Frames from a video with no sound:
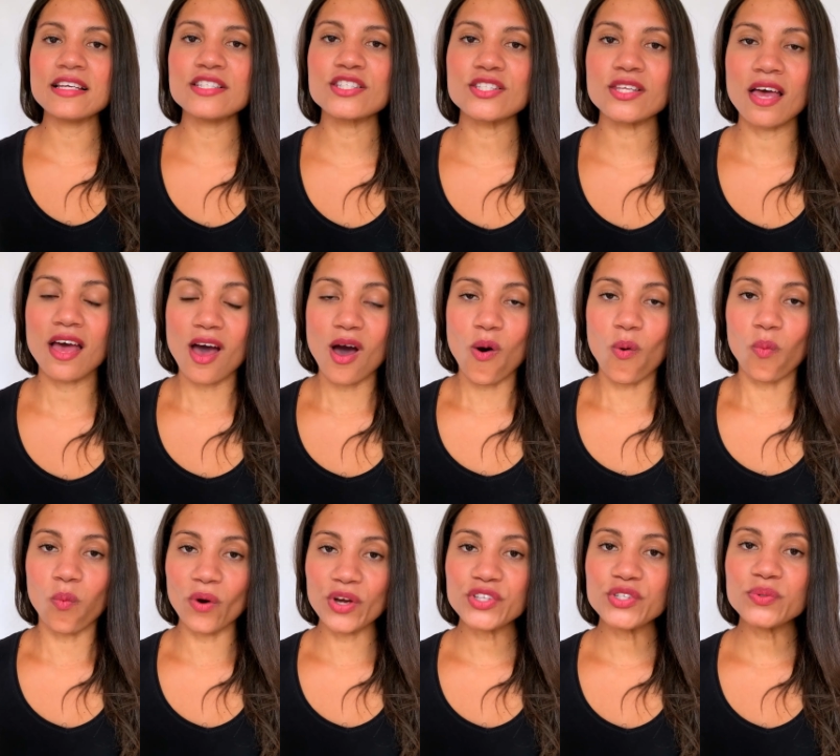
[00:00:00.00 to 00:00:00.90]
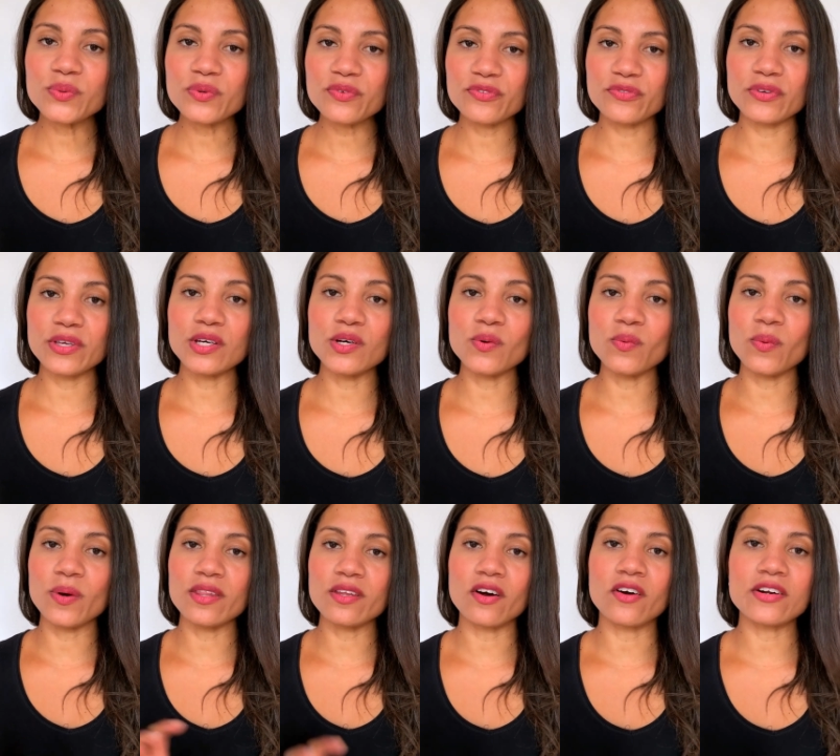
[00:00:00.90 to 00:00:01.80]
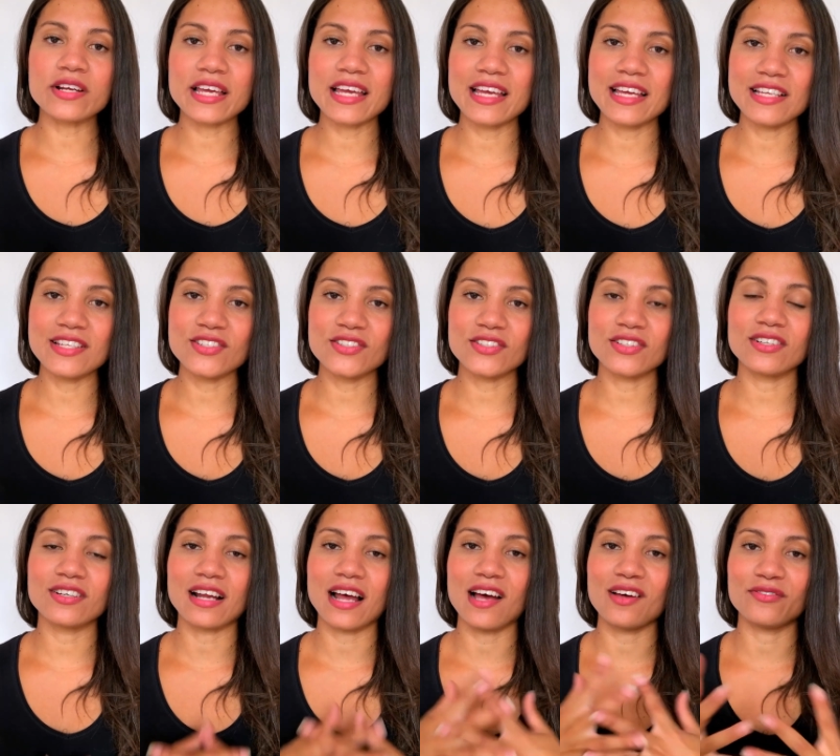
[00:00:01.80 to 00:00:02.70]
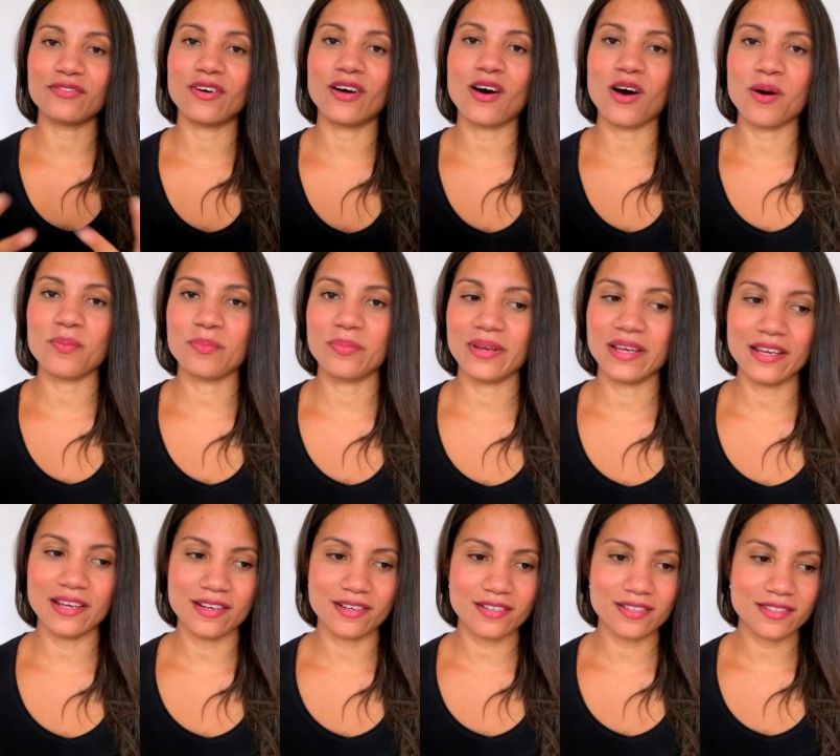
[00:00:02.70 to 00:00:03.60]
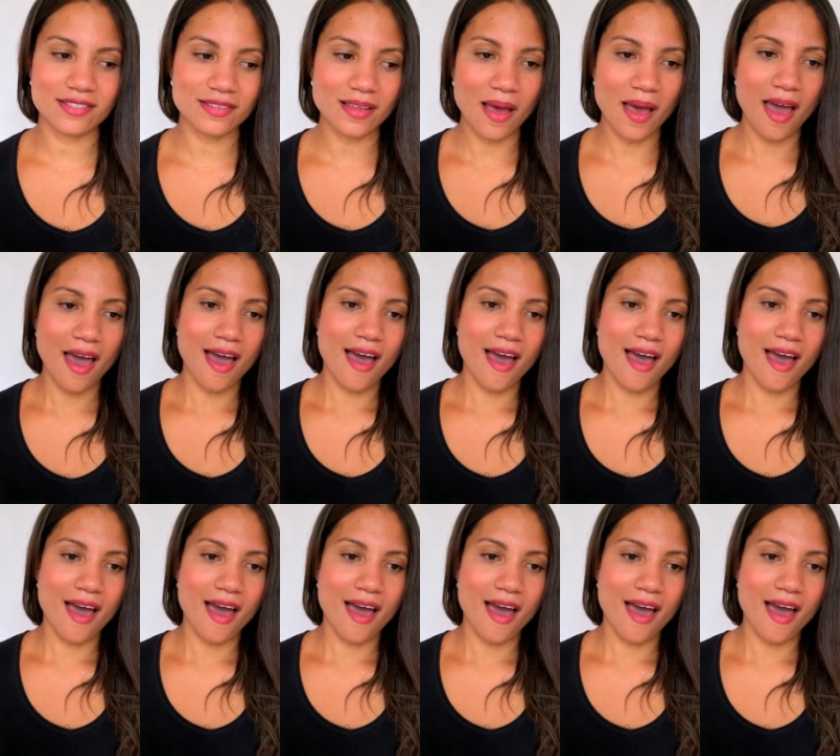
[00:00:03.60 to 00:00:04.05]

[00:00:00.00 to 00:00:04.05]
is what you will feel when Archangel Raphael appears.